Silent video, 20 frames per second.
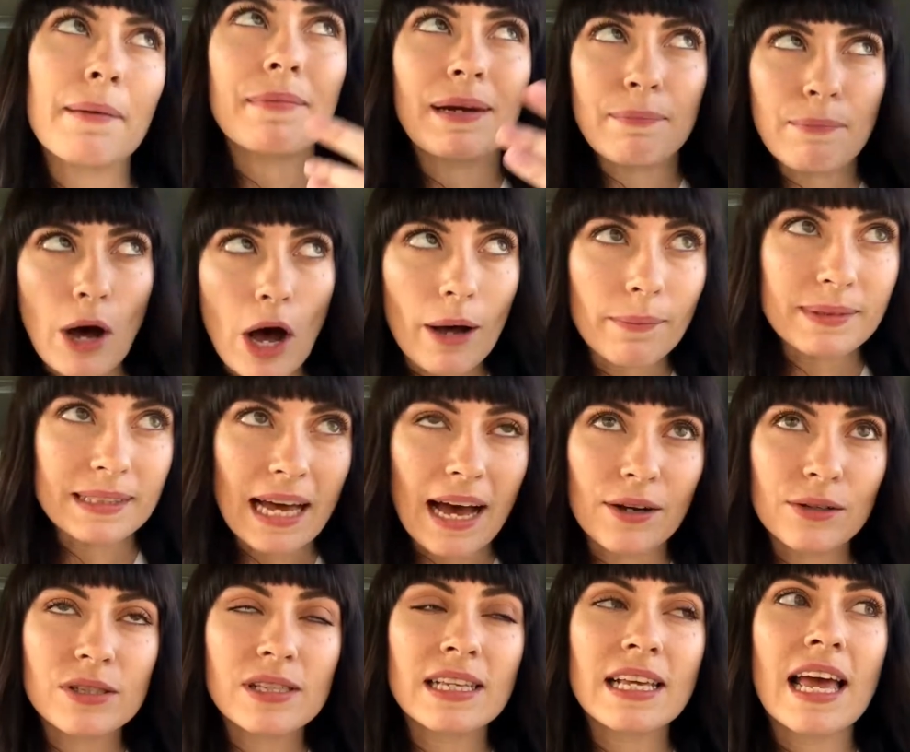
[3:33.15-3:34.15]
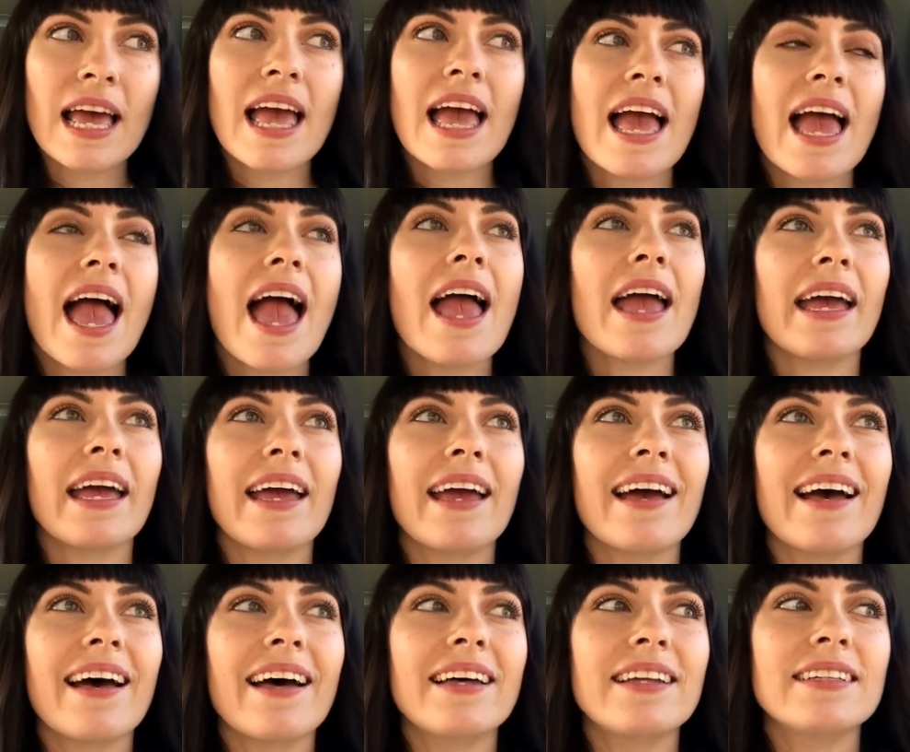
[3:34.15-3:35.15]
at my mom's house,
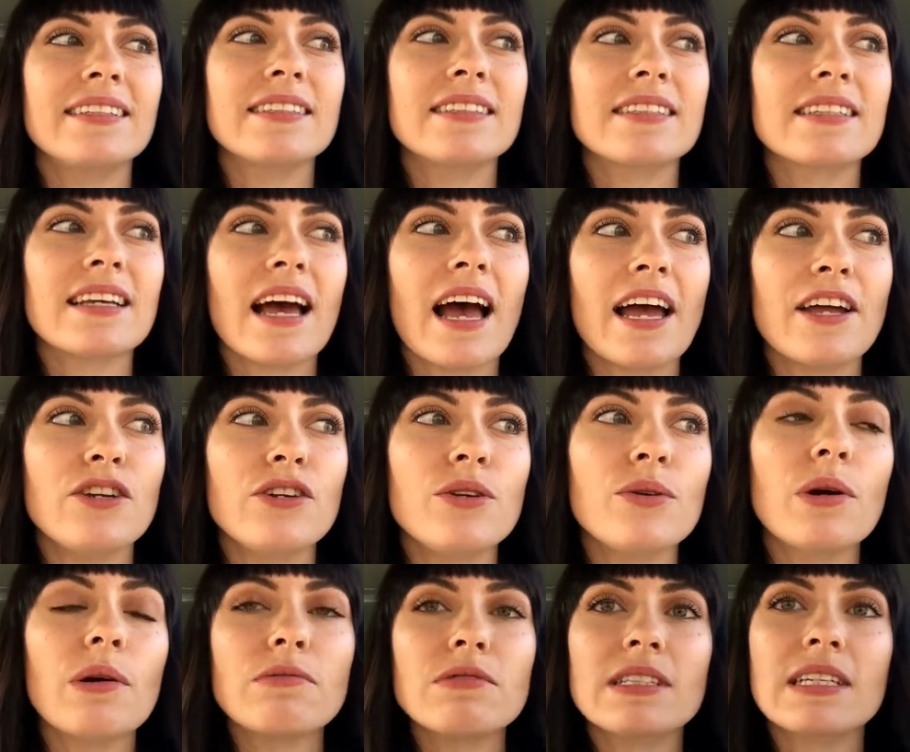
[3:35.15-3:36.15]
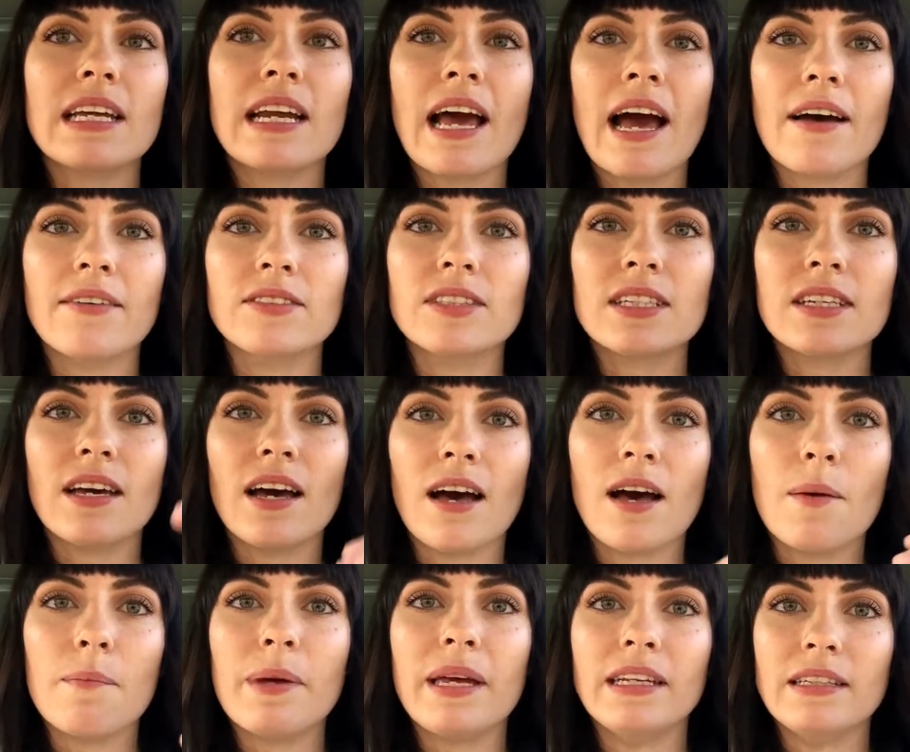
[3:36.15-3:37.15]
and I knew I was gonna have to
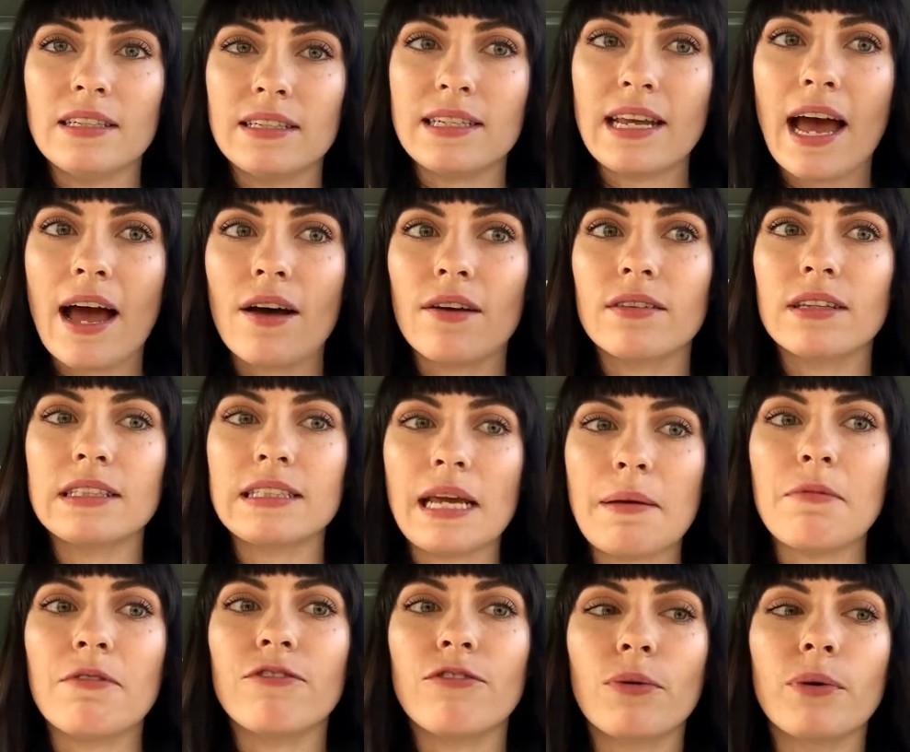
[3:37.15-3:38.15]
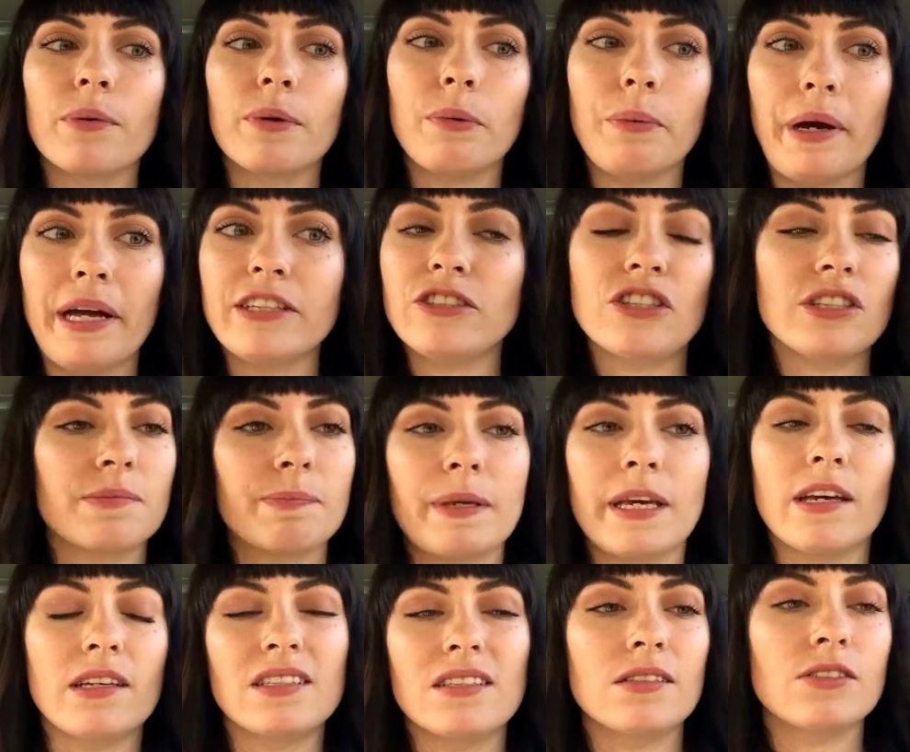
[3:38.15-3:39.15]
come into town the day before we went just
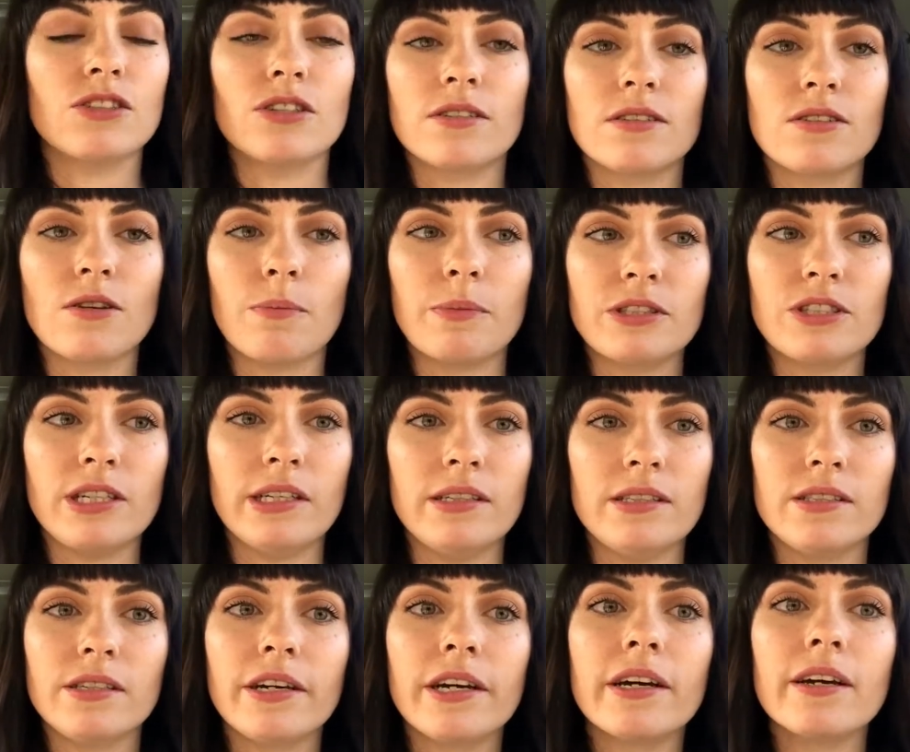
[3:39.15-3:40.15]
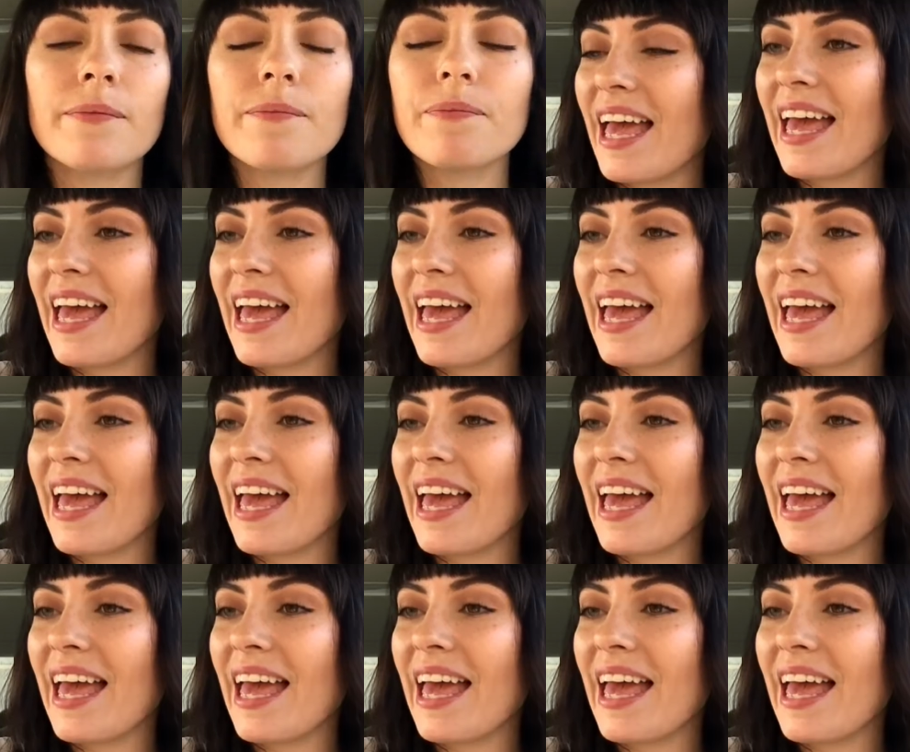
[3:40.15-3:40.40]
because it's just so much easier.